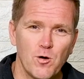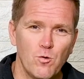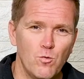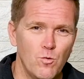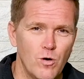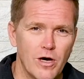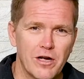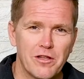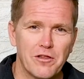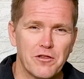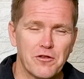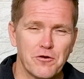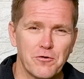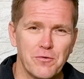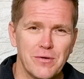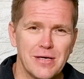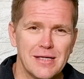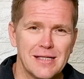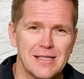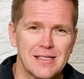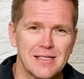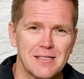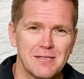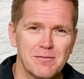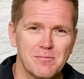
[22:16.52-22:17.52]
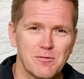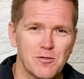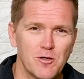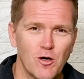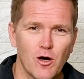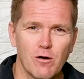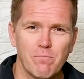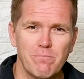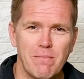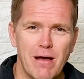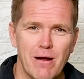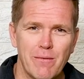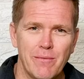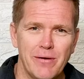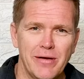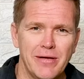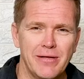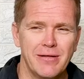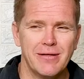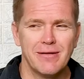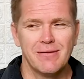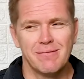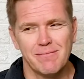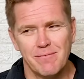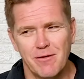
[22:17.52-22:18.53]
Worked through it. Got
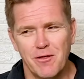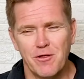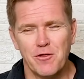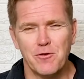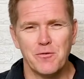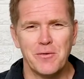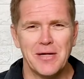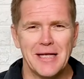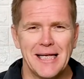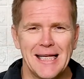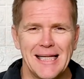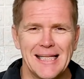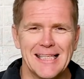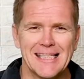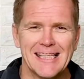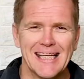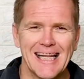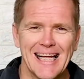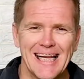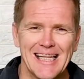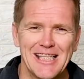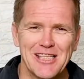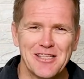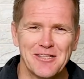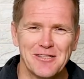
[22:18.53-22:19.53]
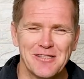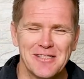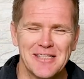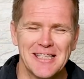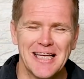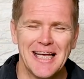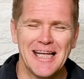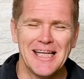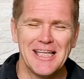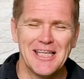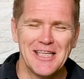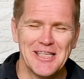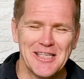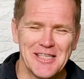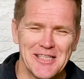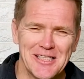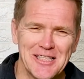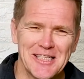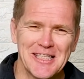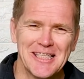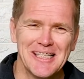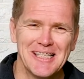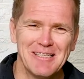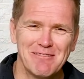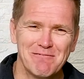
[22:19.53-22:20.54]
married. 3 kids later, 10
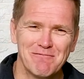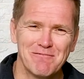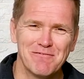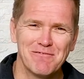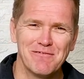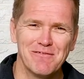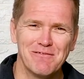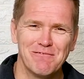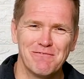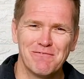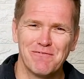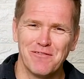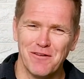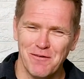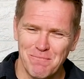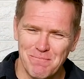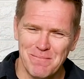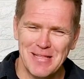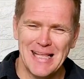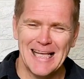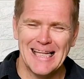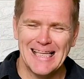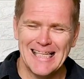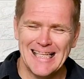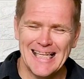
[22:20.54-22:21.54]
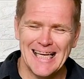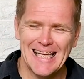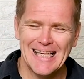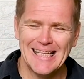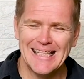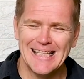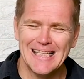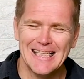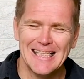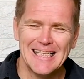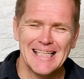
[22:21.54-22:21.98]
years from that date.